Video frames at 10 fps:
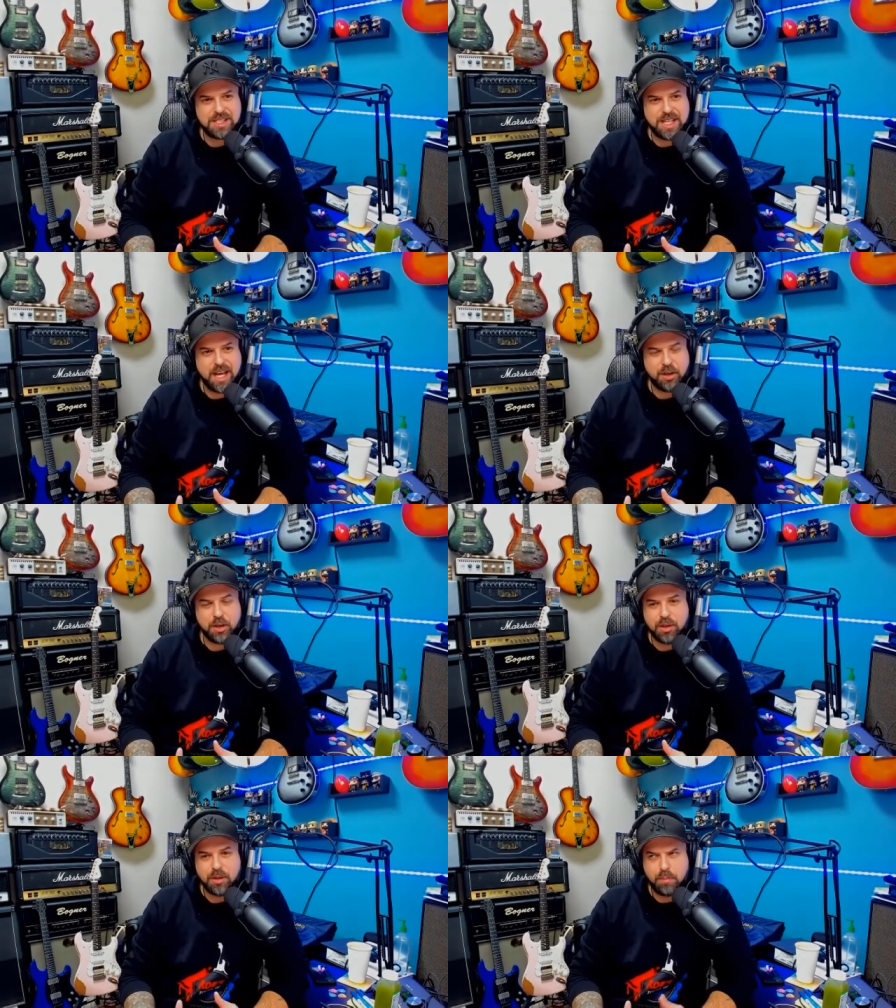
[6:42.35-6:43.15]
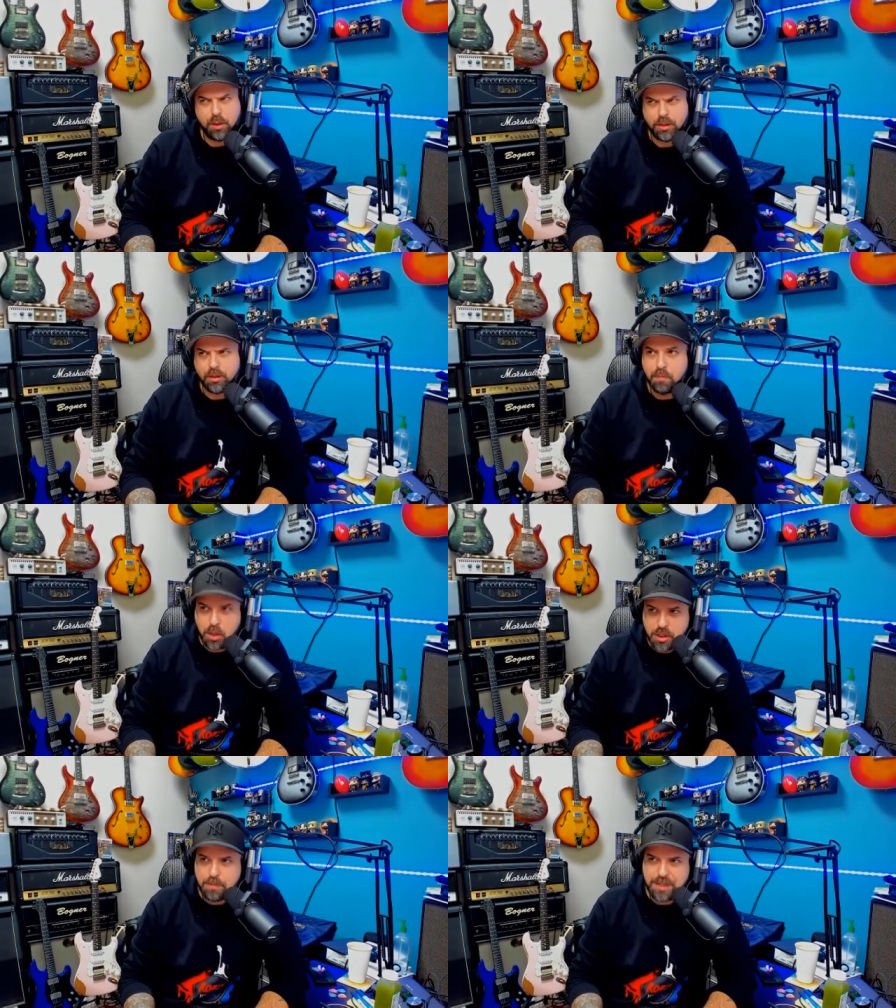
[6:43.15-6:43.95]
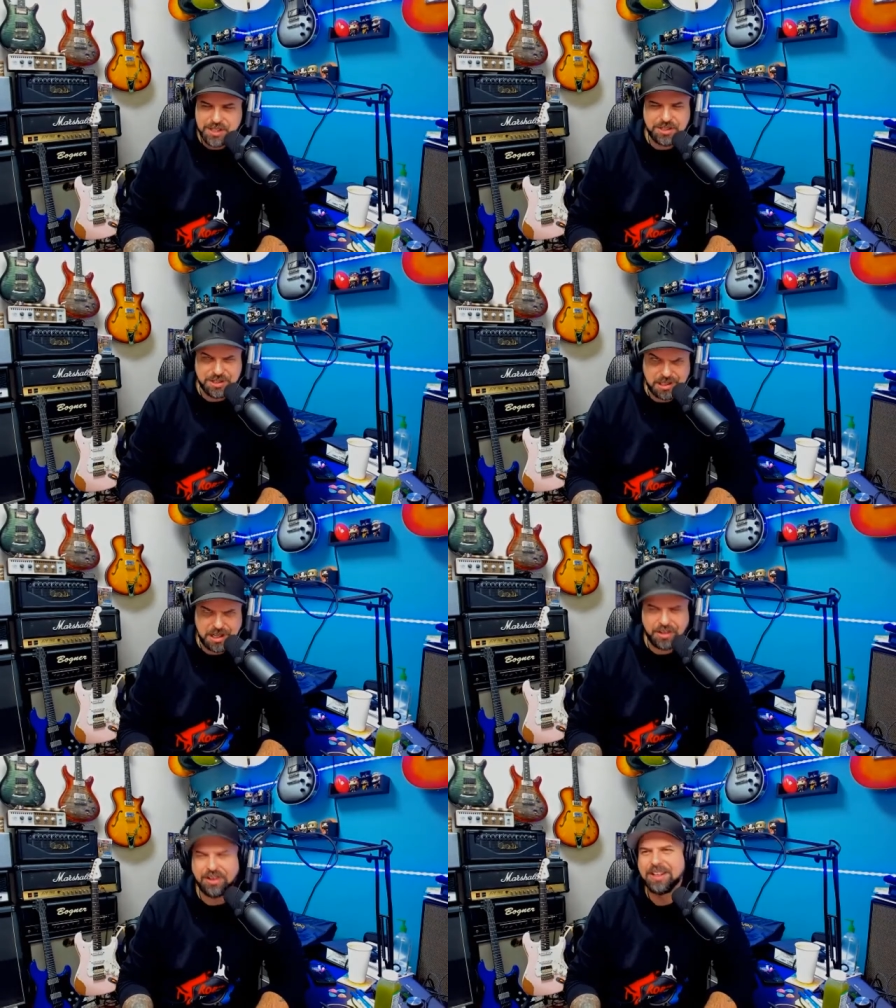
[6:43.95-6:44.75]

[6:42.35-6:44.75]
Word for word: together, in, put pieces together,